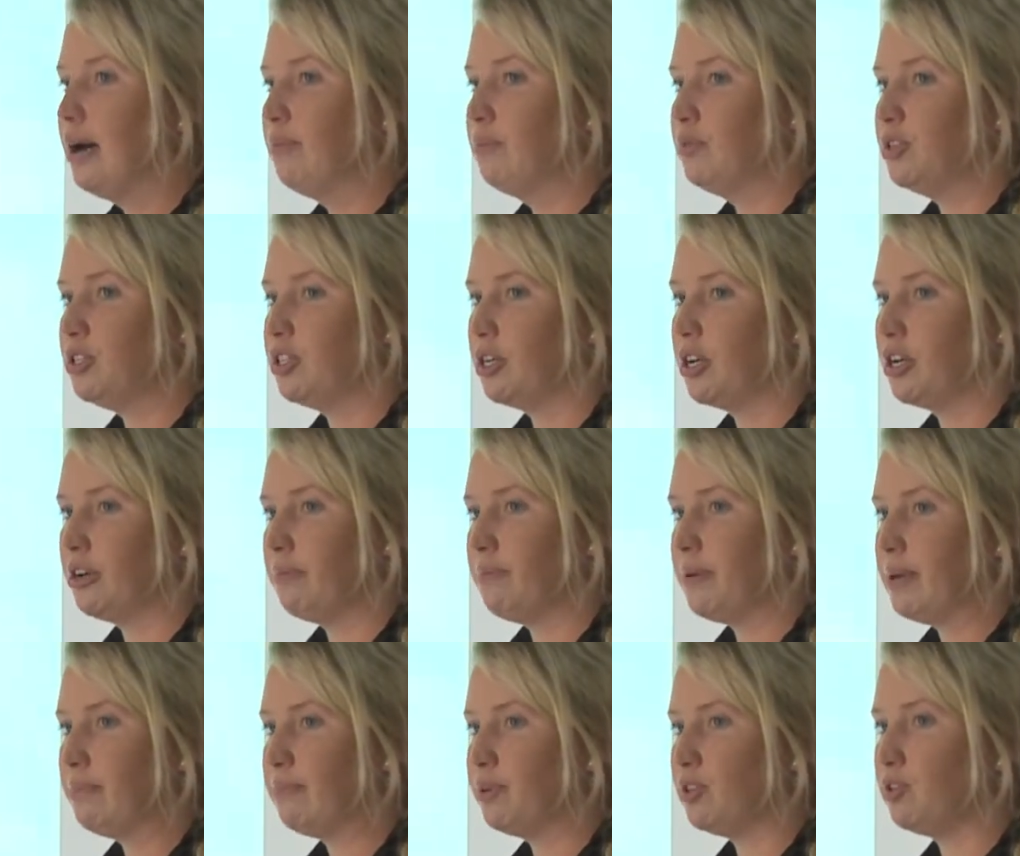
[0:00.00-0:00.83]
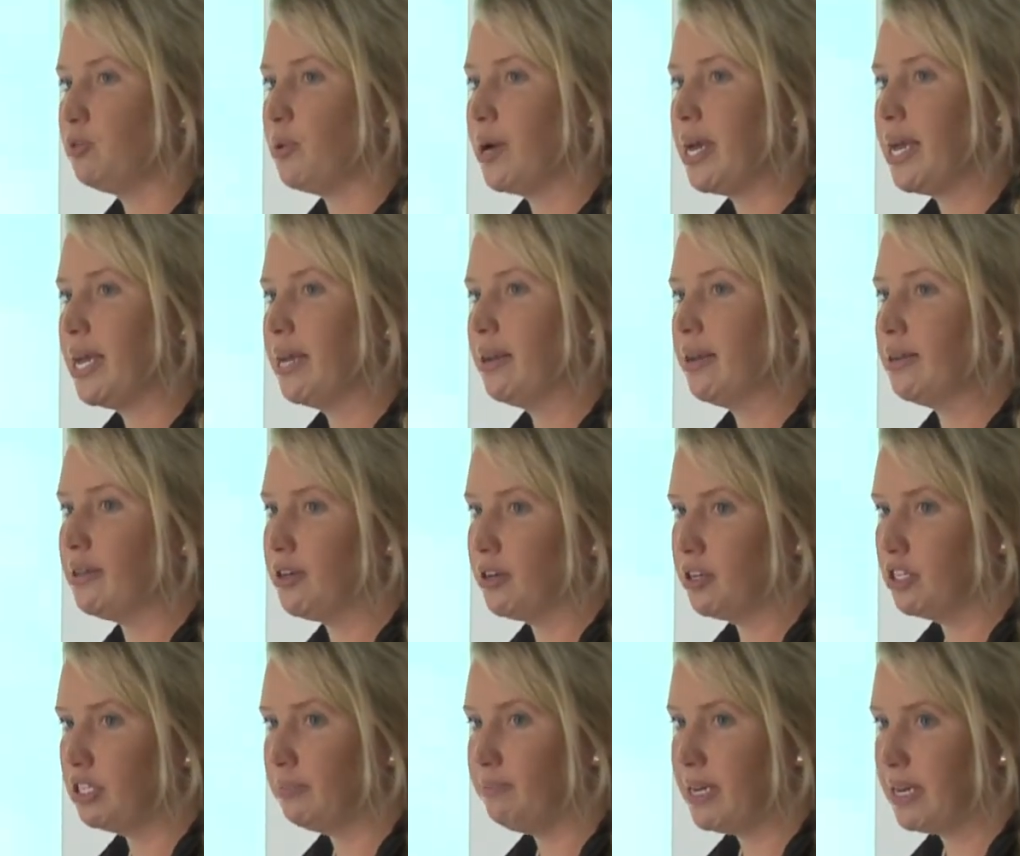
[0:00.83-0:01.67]
which are going to be in between
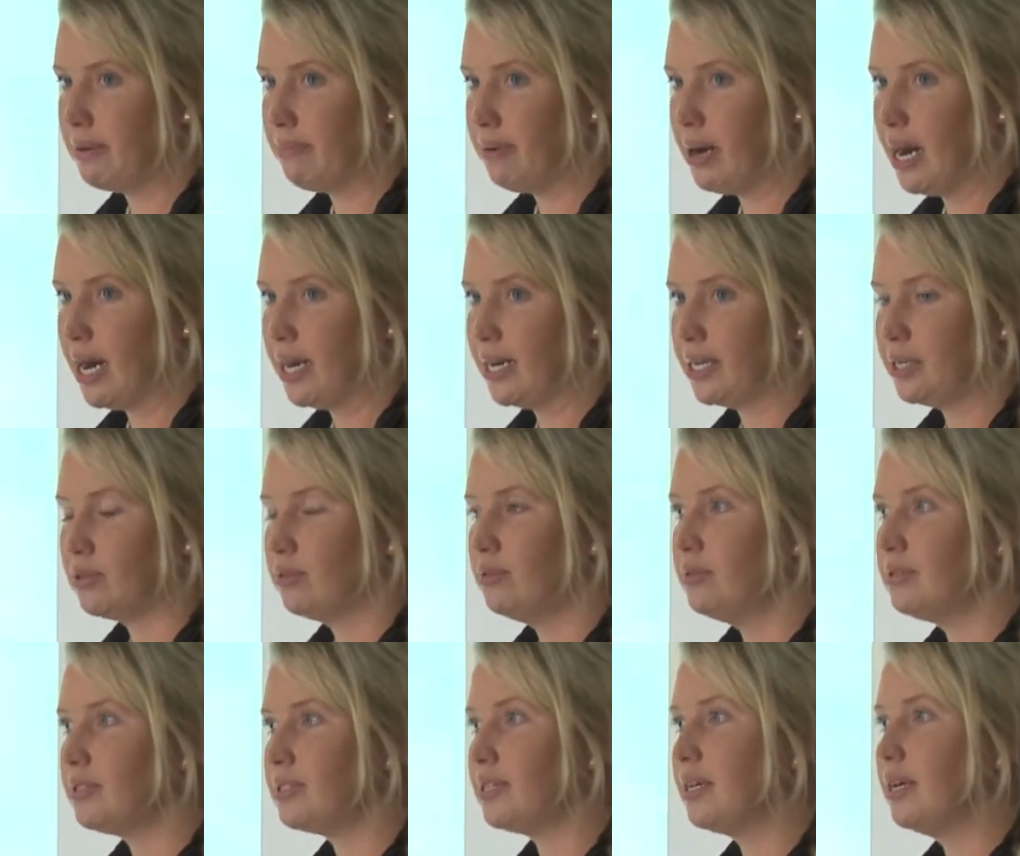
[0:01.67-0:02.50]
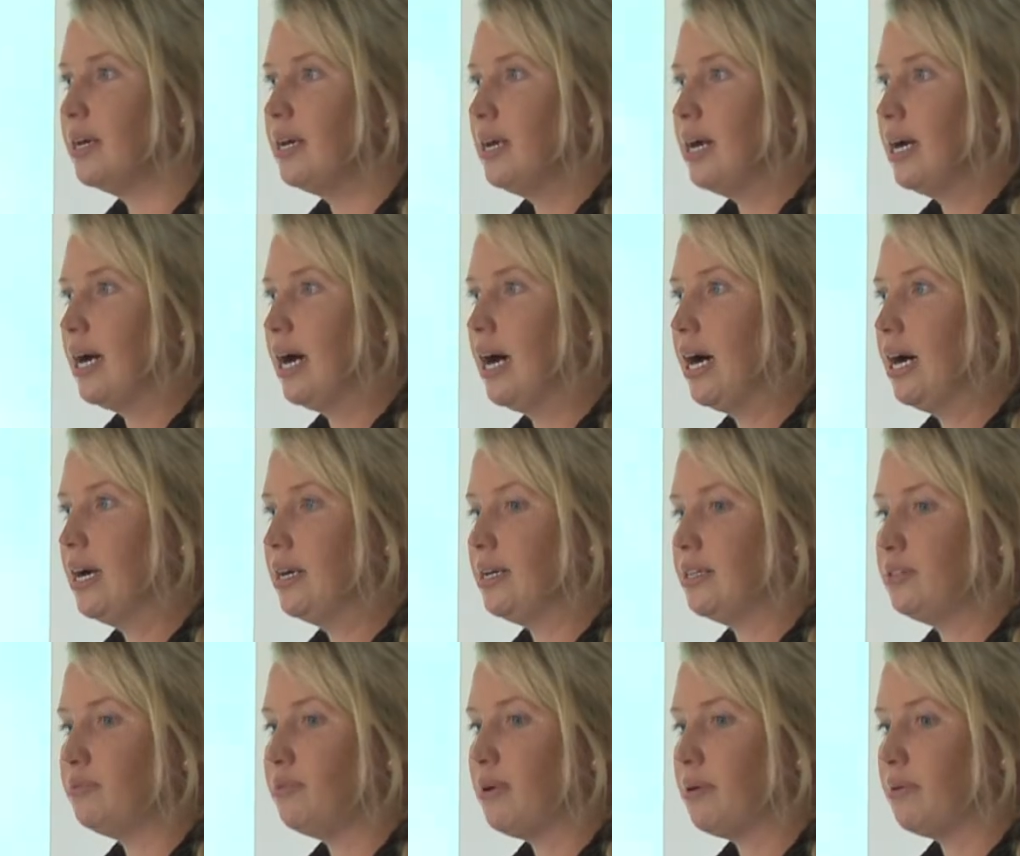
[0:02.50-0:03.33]
those bigger particles,
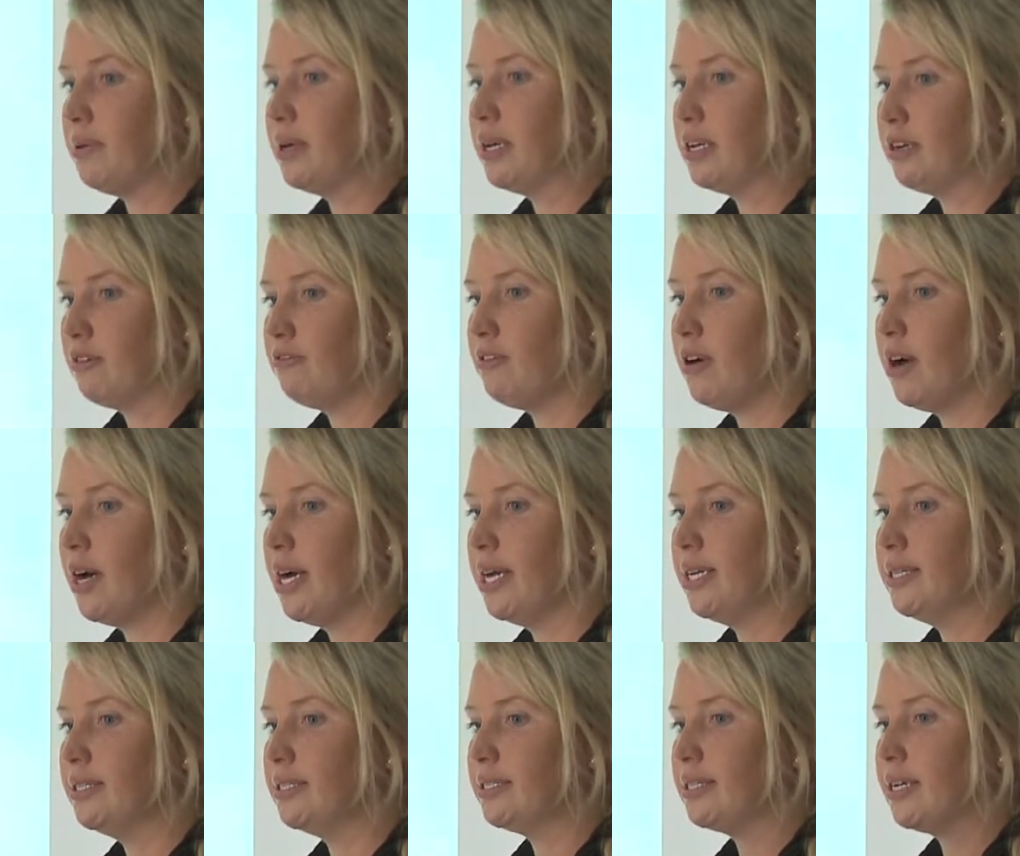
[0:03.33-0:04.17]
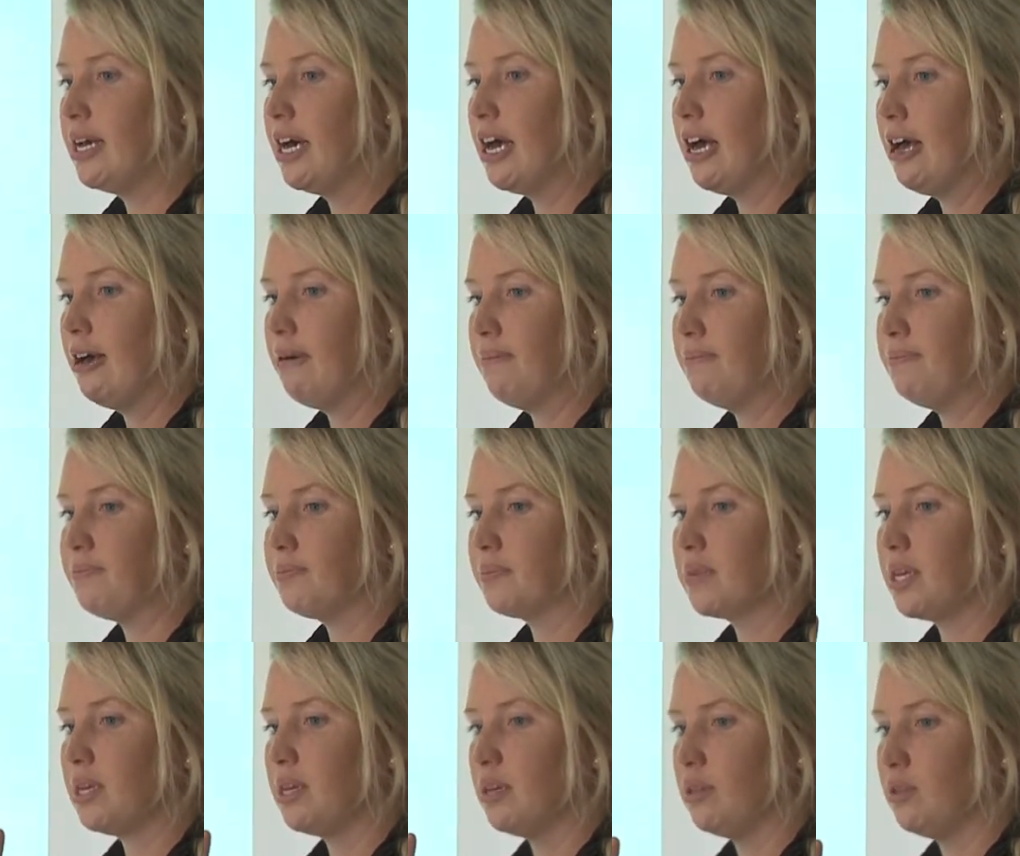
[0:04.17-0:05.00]
is where we're going to find
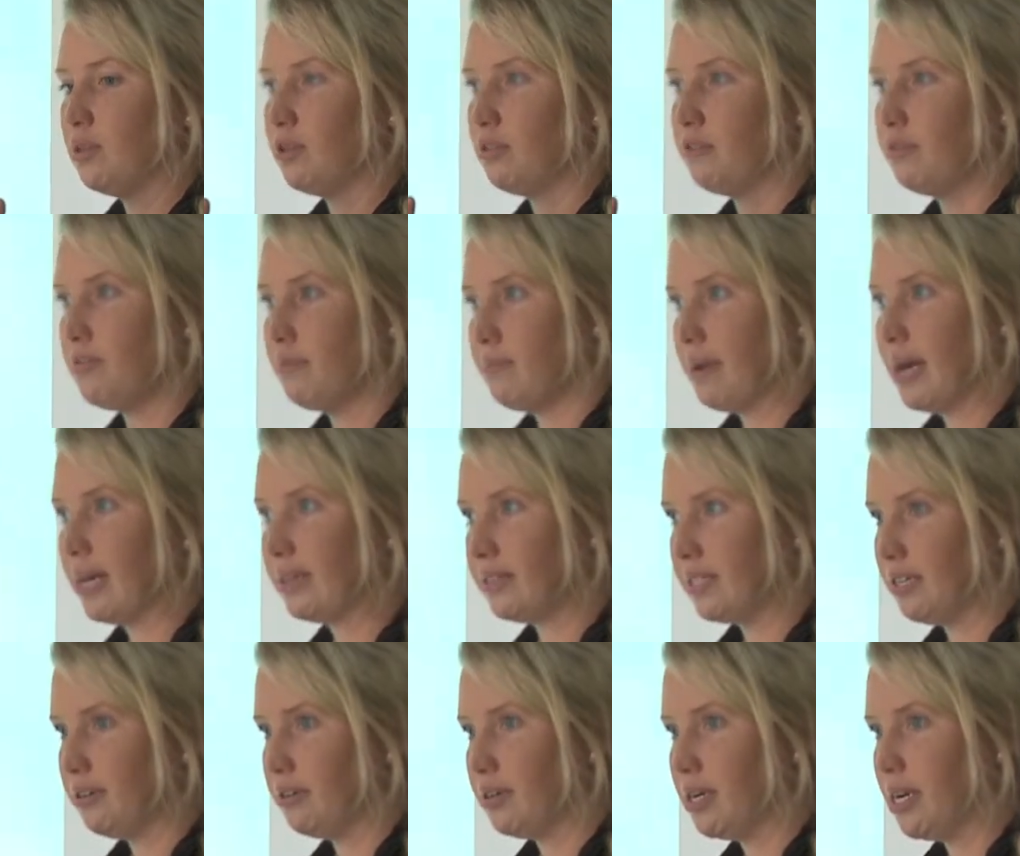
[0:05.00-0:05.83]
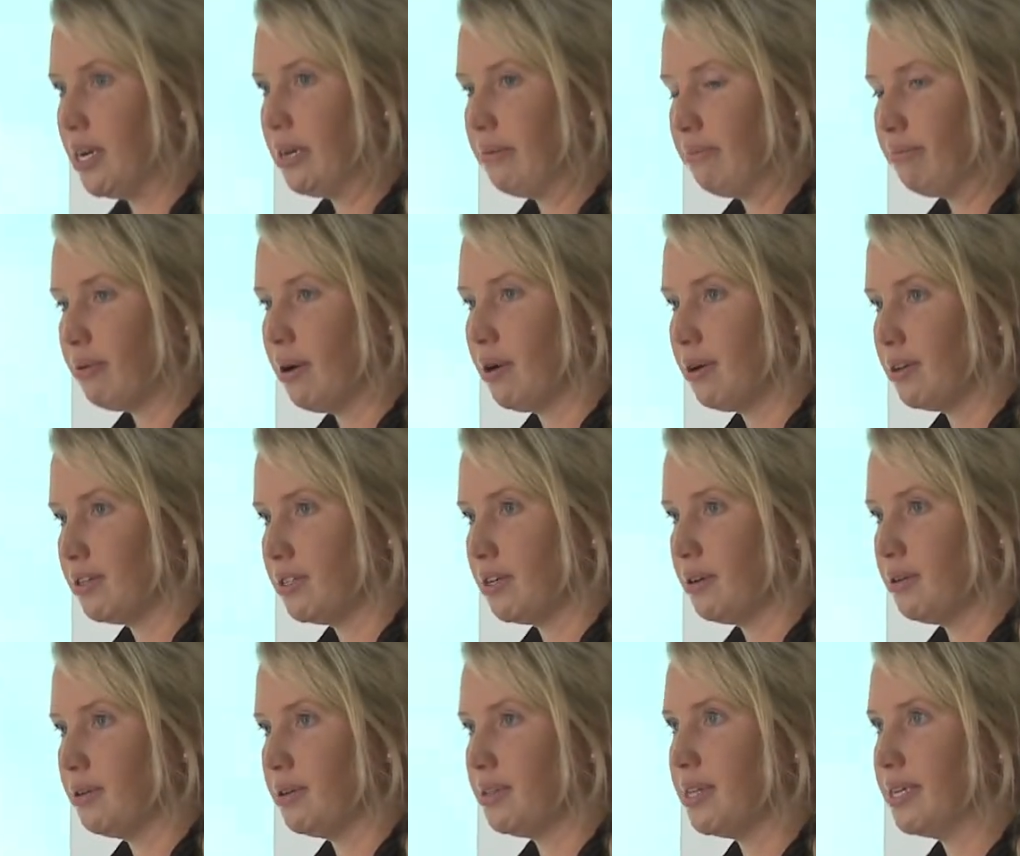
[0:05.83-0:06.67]
a lot of the bacteria and
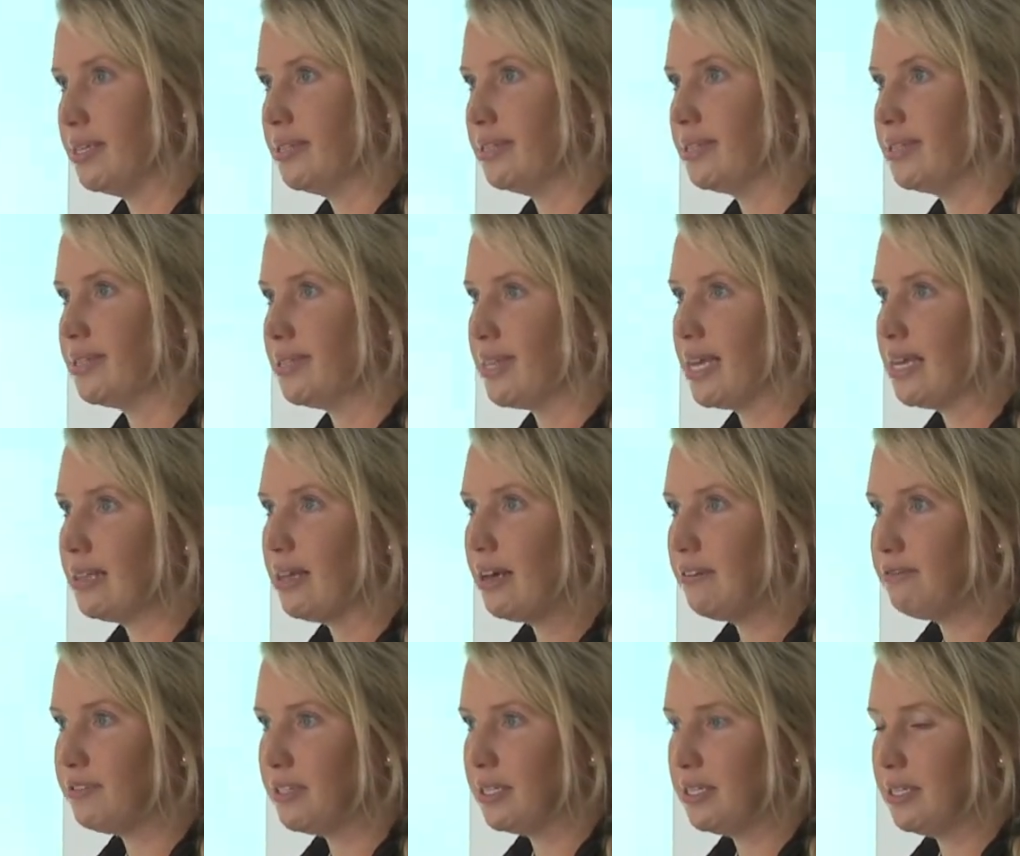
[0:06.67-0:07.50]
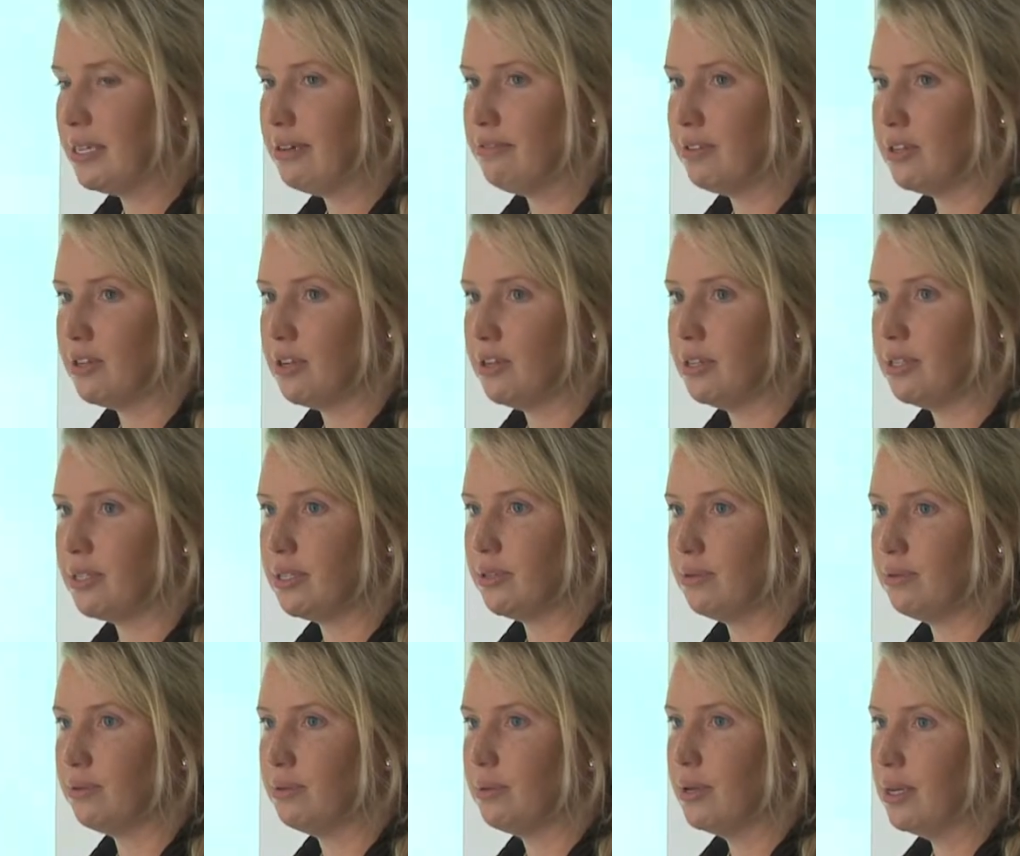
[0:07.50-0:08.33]
protozoa and things, because they love to live in those
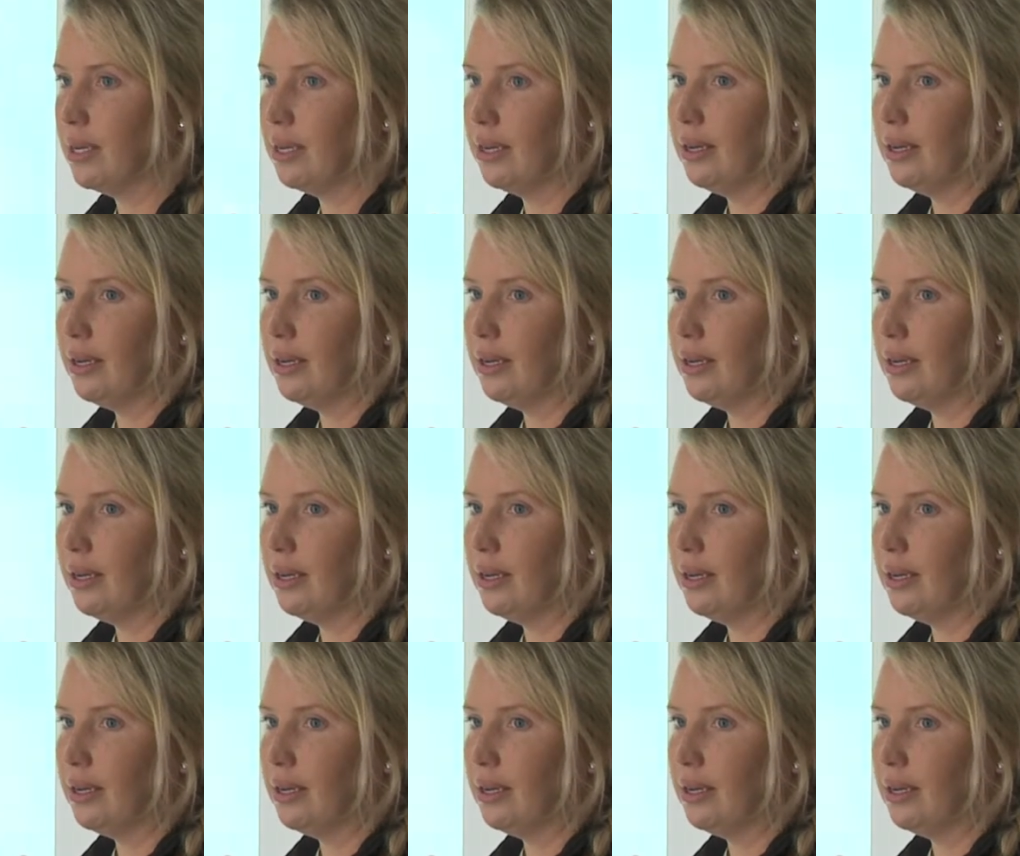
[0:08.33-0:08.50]
little,